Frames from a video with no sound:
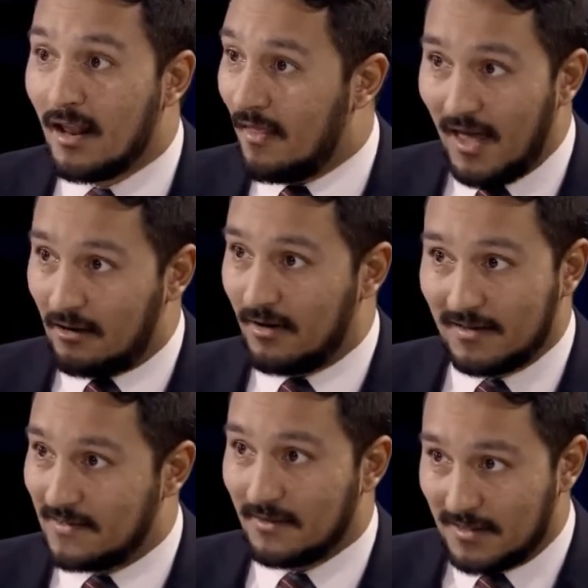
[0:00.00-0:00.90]
Now,
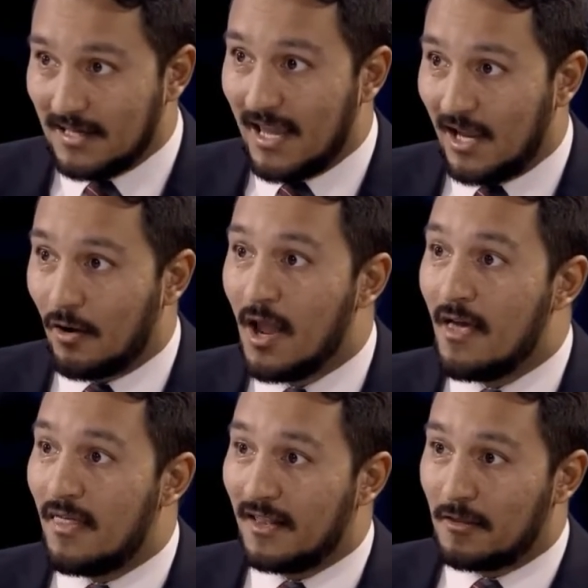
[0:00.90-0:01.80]
he's saying here
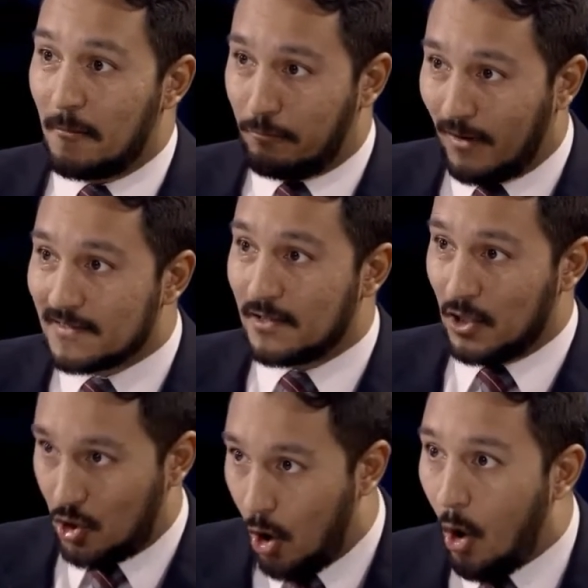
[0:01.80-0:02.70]
that the
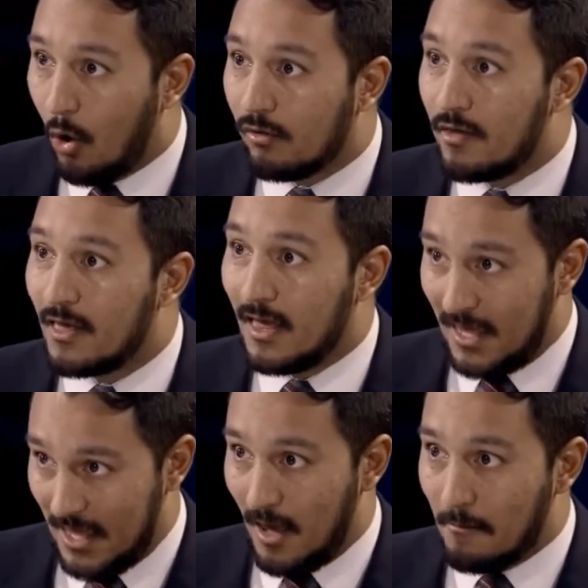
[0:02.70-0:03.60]
president called
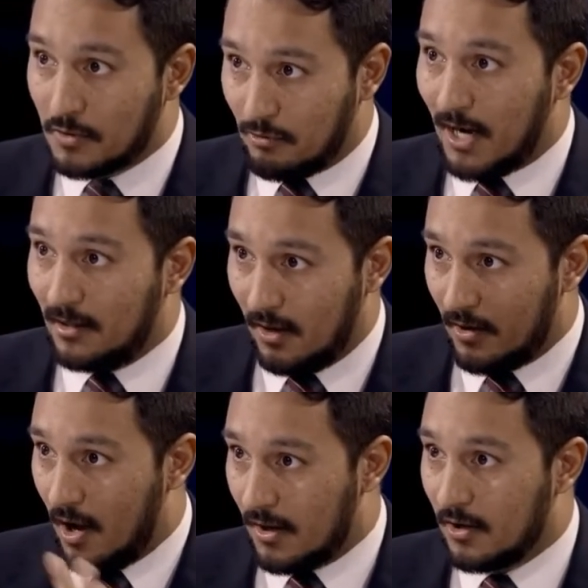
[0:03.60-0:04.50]
him directly
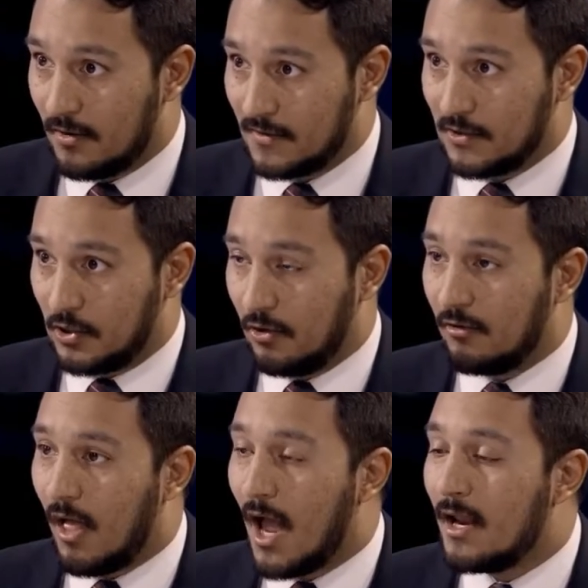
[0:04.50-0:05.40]
on the
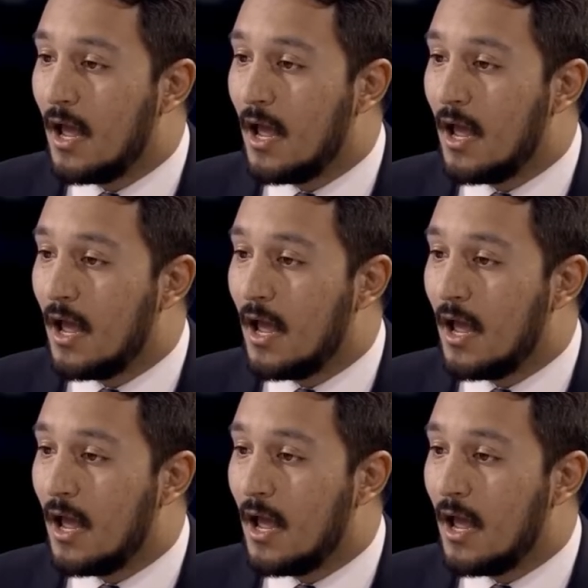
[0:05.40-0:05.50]
secure line,